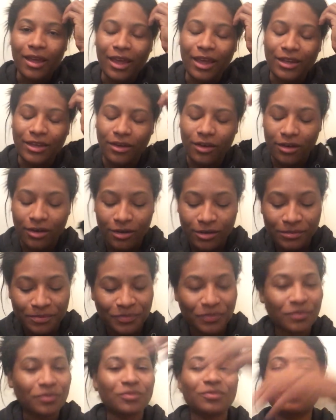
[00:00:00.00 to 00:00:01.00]
Hey, y'all.
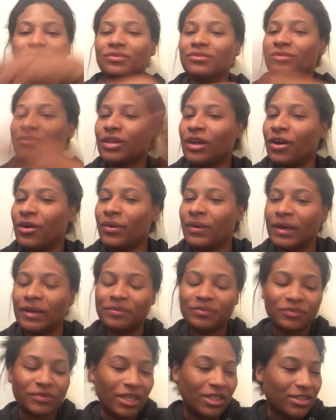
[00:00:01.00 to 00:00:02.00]
All
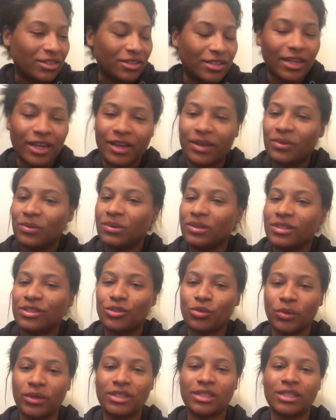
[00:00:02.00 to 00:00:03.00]
right. Yesterday was
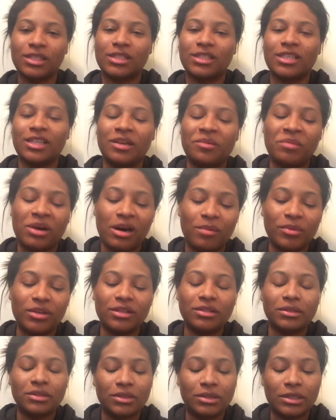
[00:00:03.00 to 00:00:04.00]
twenty sixteen
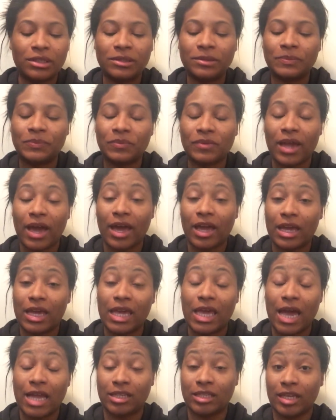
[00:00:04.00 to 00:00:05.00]
MAMA. Um, I
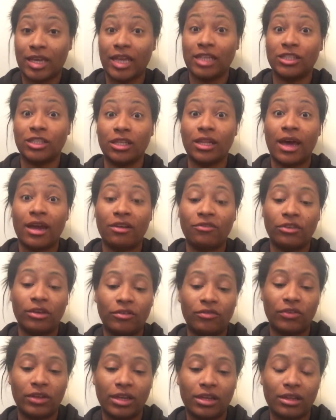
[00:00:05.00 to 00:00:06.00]
got to catch a lot of
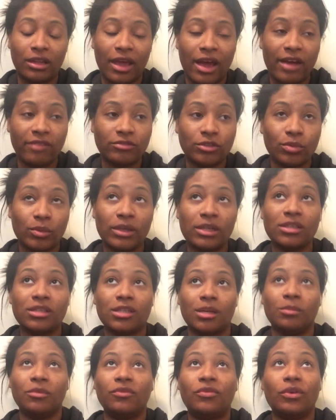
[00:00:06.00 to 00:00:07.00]
it via live tweet.
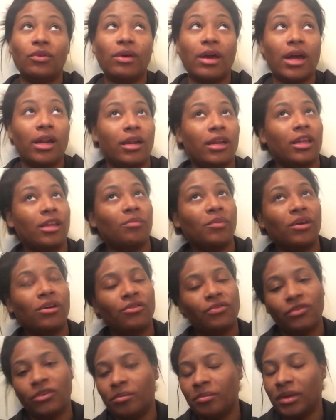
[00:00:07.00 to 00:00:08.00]
Some of you got an
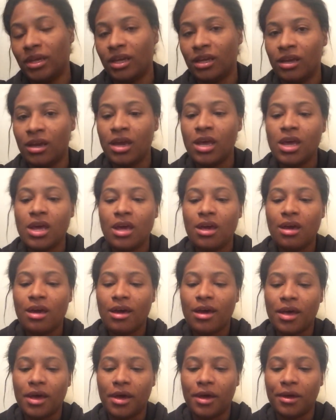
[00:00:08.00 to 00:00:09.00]
email from me
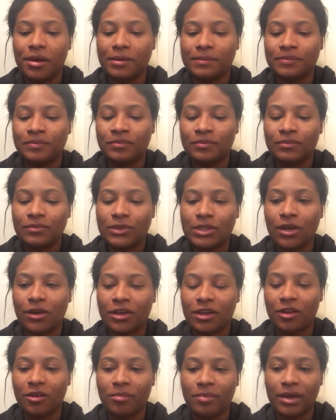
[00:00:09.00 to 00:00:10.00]
um,
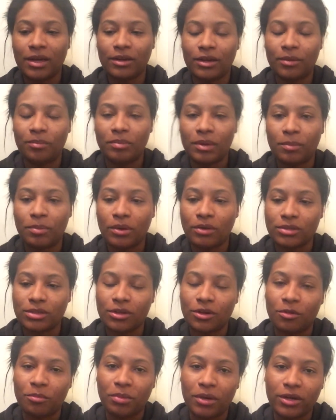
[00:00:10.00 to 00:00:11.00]
talking about it be
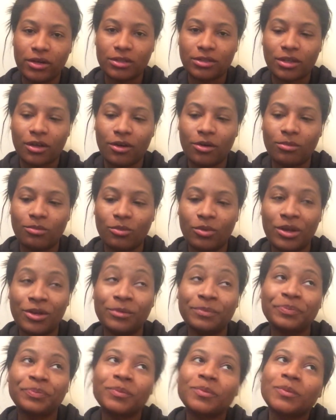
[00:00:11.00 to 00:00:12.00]
posted on Periscope.
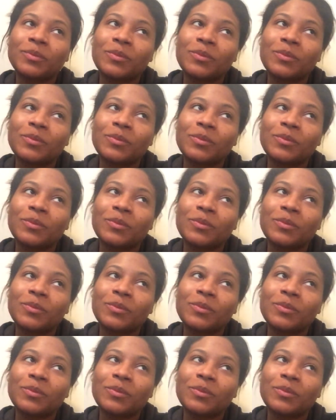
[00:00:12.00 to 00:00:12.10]
Well,